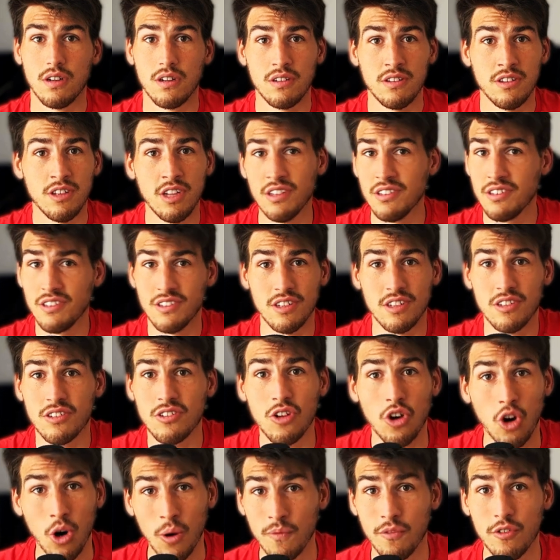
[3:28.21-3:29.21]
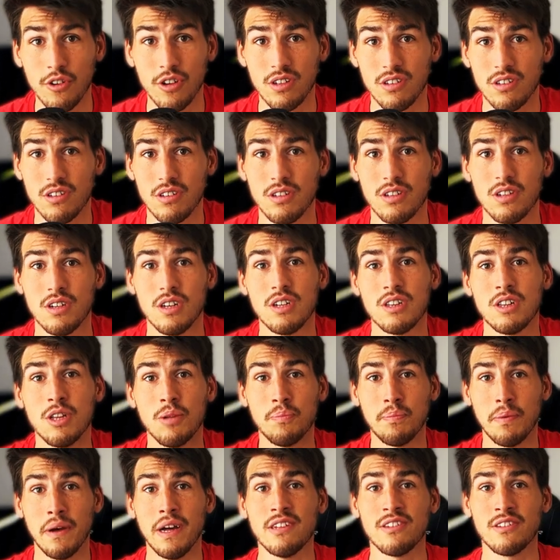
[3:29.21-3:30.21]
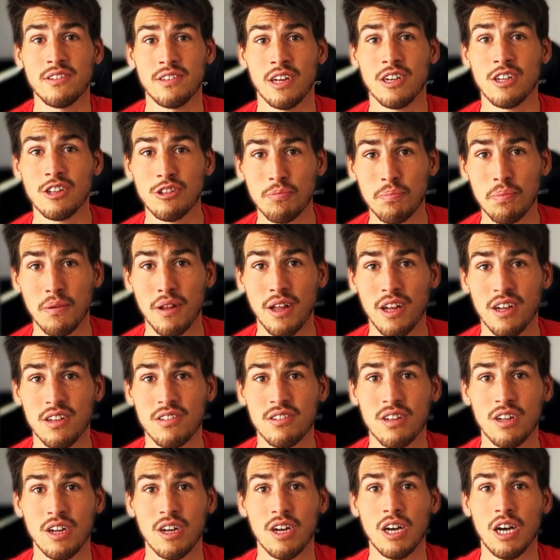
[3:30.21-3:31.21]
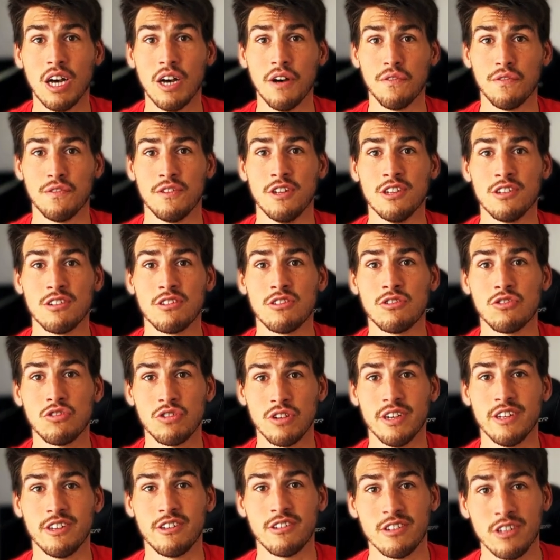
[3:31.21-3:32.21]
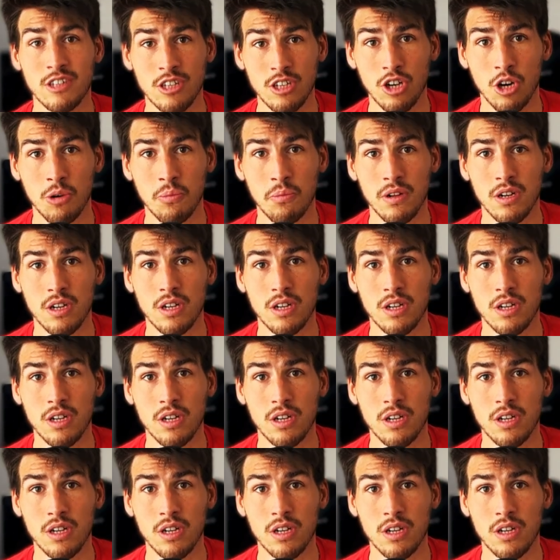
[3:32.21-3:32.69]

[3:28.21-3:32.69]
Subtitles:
This is obvious. The best tennis players have these traits in common.